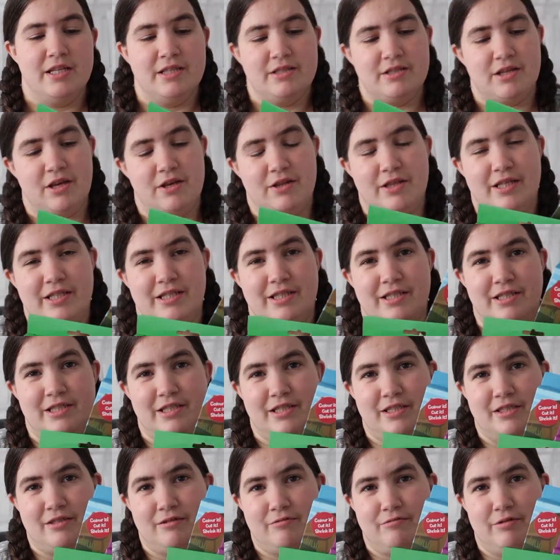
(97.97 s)
So this is
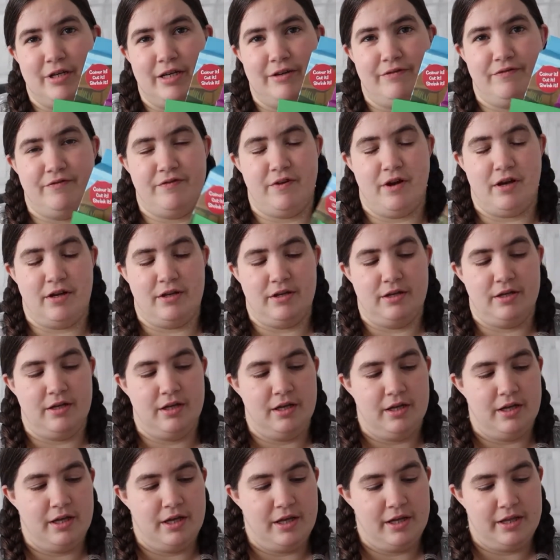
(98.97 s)
just a really fun
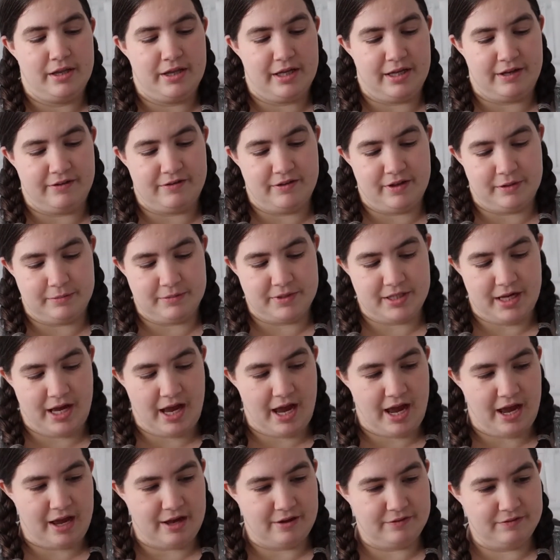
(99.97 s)
thing for them to
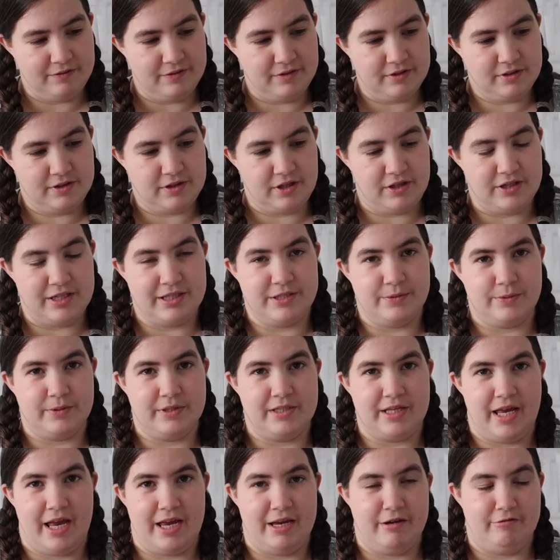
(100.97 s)
have. So this
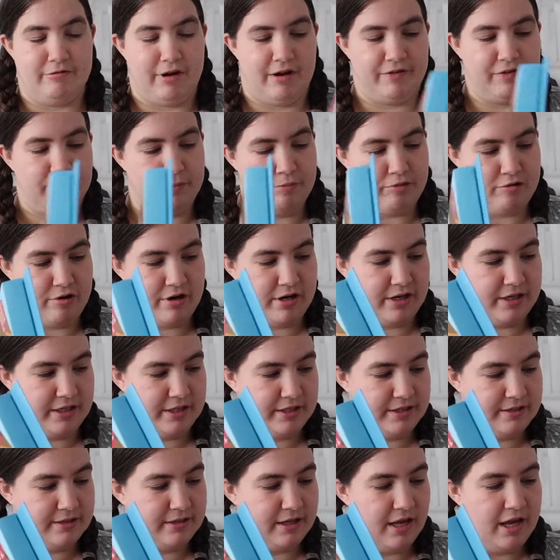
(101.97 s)
was a raffle
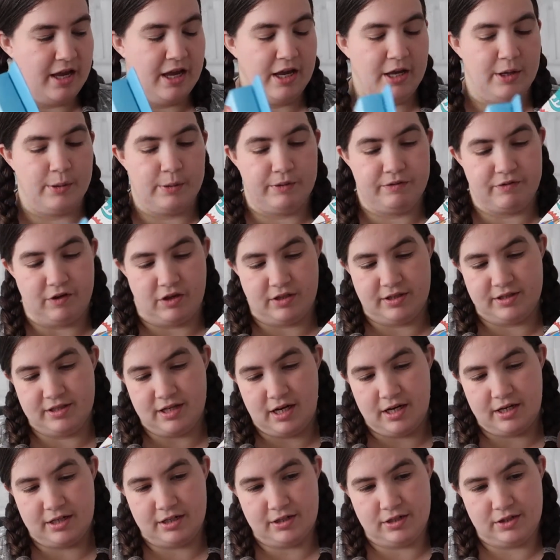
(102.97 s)
prize. We've got
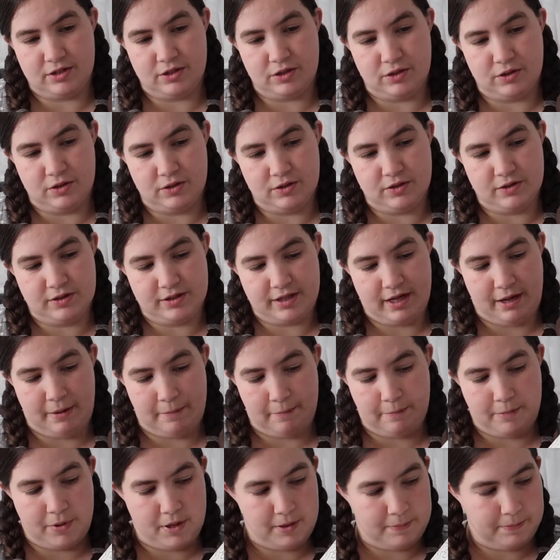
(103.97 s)
dinosaurs
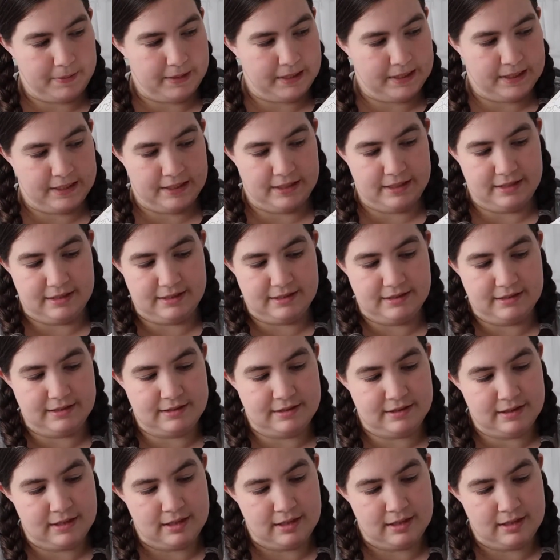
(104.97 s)
and puppies,